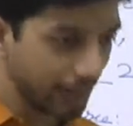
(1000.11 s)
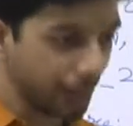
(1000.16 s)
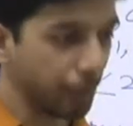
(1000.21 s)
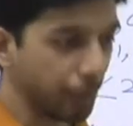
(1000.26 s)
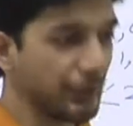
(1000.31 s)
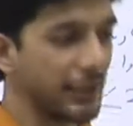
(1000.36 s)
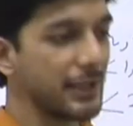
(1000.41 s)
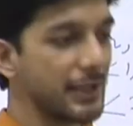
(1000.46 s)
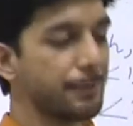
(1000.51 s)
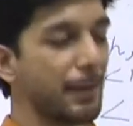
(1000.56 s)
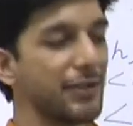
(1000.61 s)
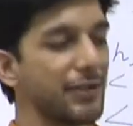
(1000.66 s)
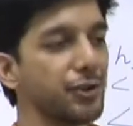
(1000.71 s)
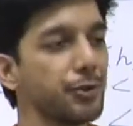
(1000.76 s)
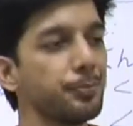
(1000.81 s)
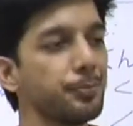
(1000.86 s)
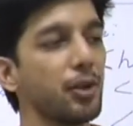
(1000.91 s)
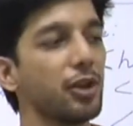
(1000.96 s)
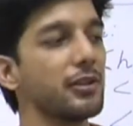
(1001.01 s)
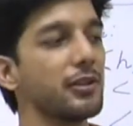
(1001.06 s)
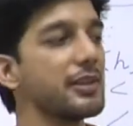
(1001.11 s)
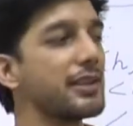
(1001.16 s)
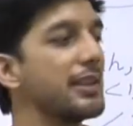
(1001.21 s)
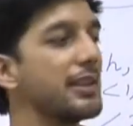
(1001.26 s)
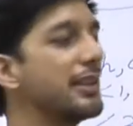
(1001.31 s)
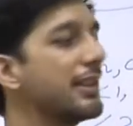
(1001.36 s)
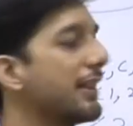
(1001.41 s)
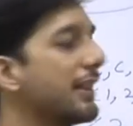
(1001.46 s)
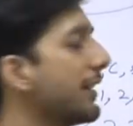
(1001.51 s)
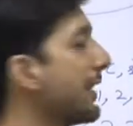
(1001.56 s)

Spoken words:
Now the expansion policy